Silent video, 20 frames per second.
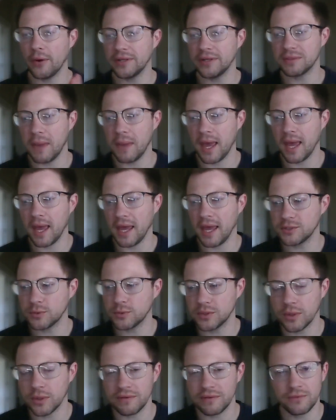15 grand
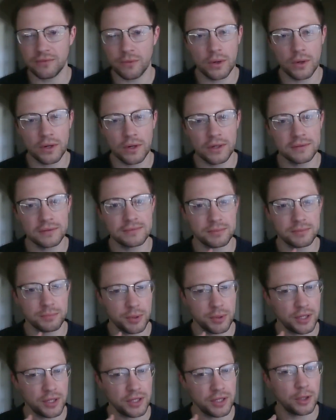in income
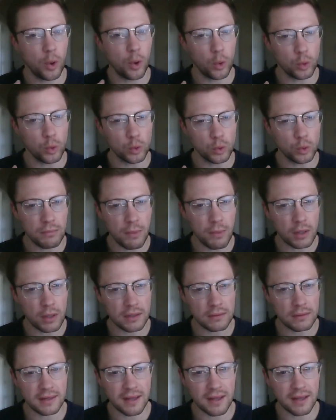per month. I got
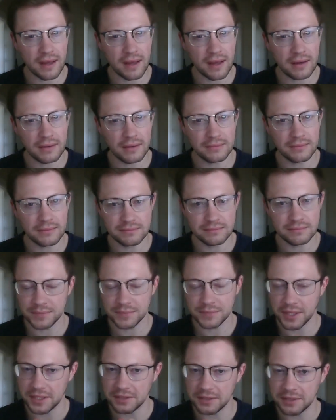some carriers that are
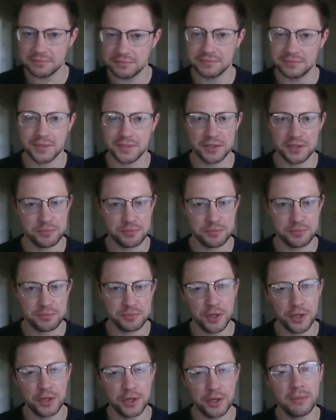doing over
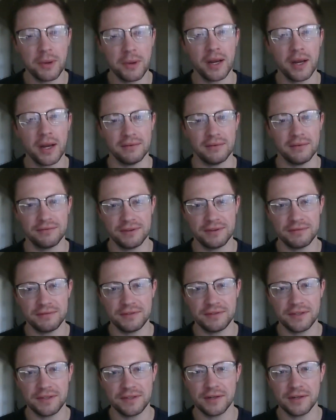
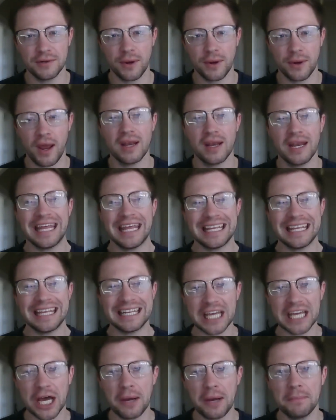
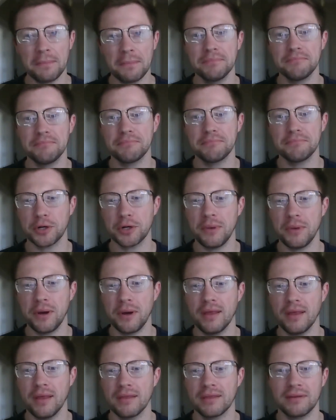$45,000 in
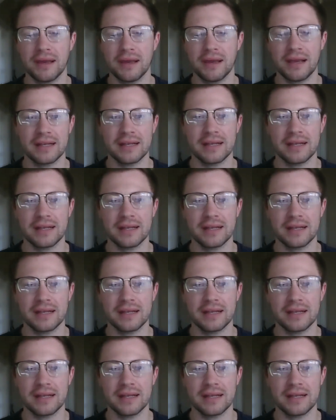income.